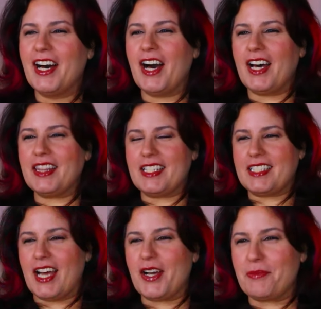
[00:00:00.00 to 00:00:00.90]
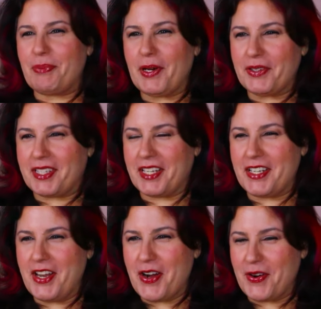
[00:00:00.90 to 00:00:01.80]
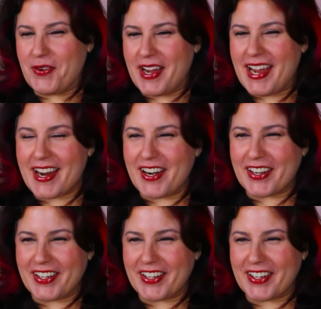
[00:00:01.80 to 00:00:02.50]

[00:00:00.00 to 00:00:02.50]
on the tugboat to nowhere.